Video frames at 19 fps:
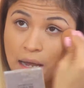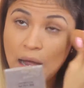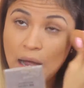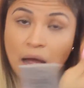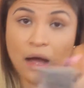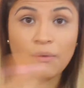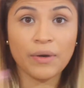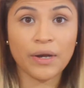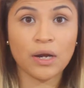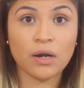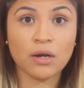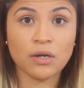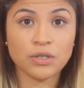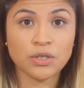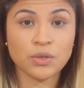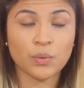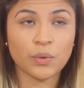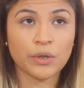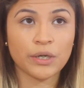how I
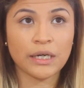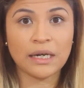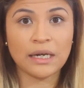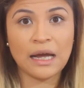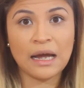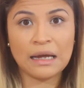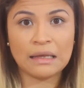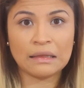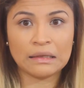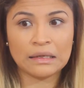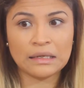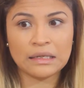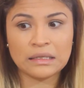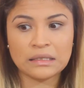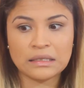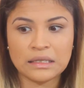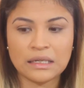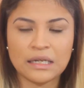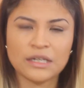contour and highlight,
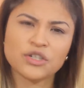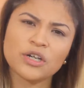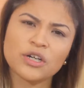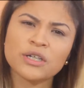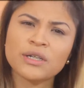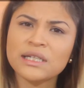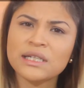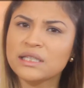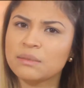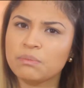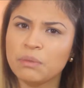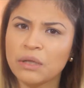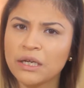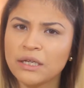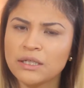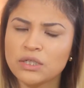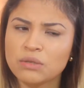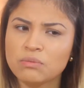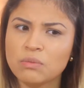and I try to
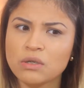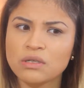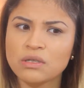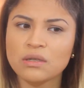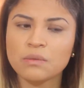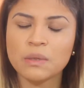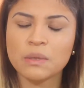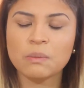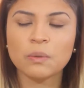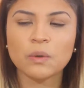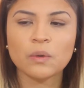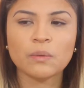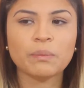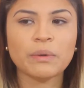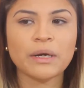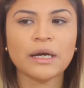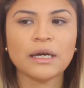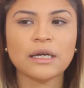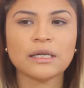explain to most of the people,
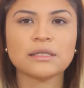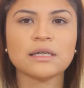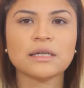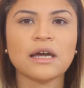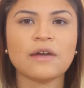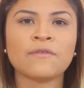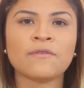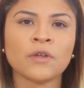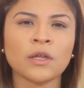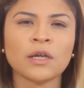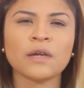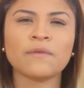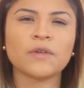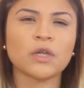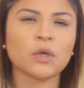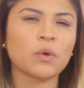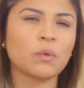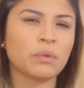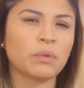but I feel like a
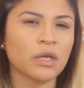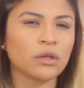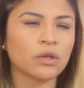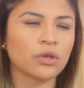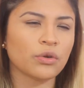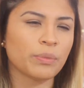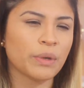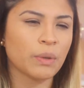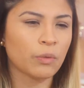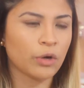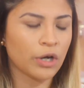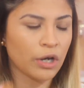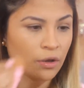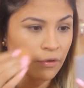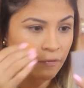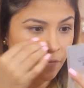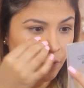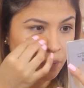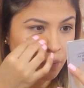video will be a little bit more
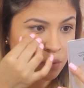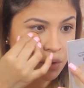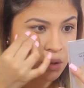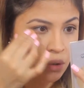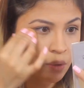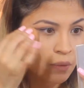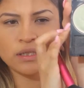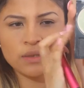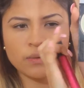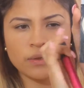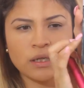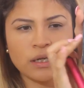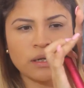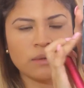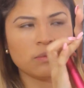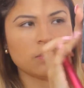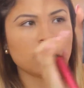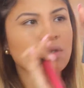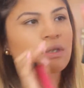helpful. So this one that
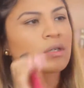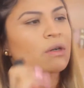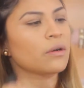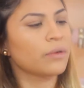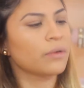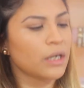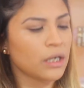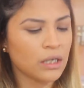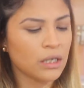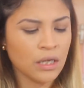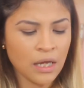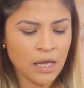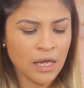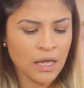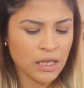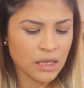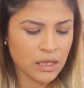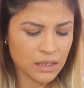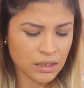I'm using already,
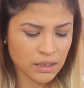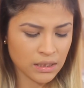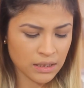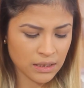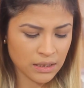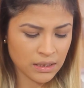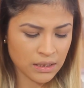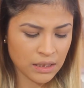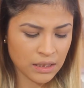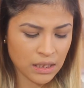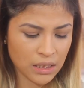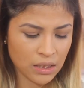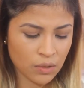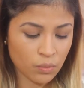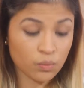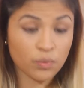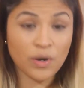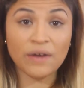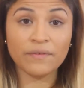this is the
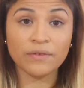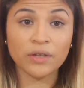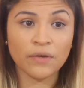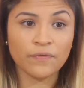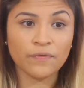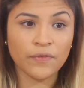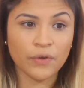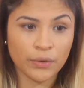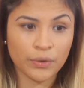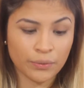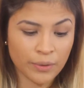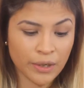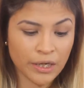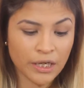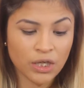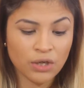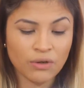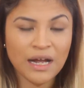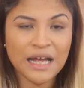Revlon Photo
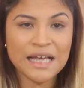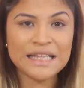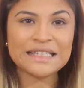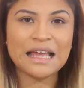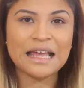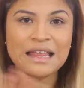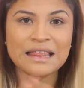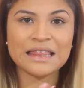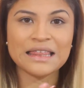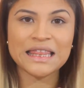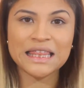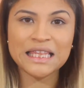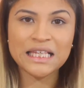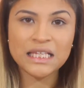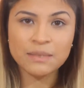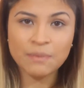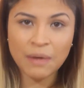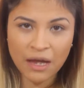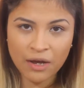Ready, you guys.
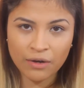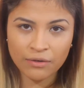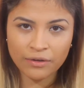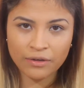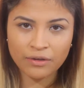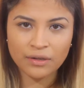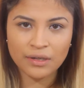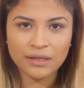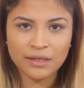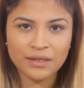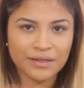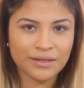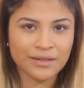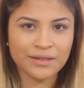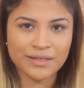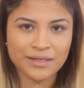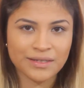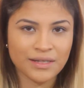This powder is